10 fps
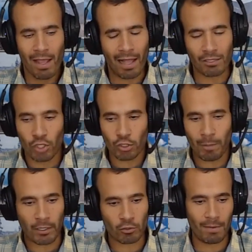And just
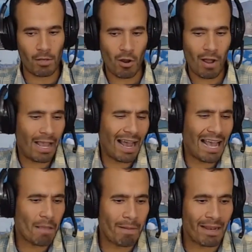because
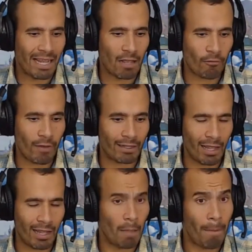I believe in
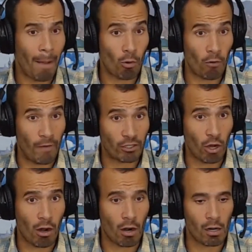the power of
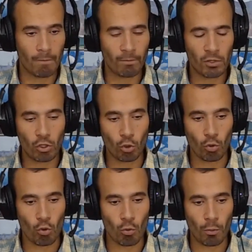HR
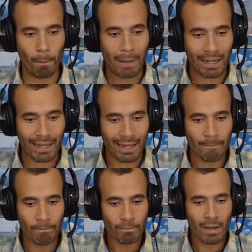to be
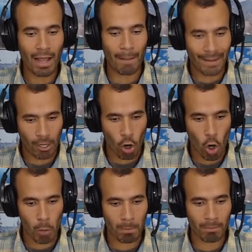and
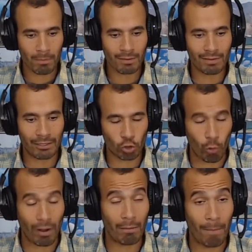become the
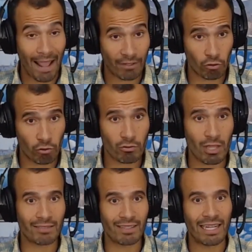trailblazer
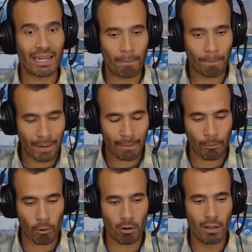that is leading
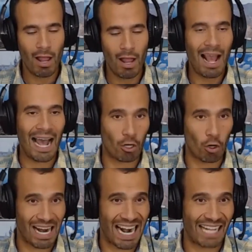people and
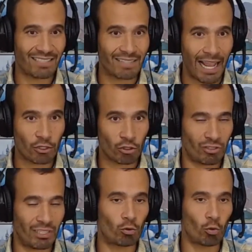organizations
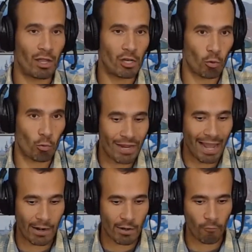into the new reality of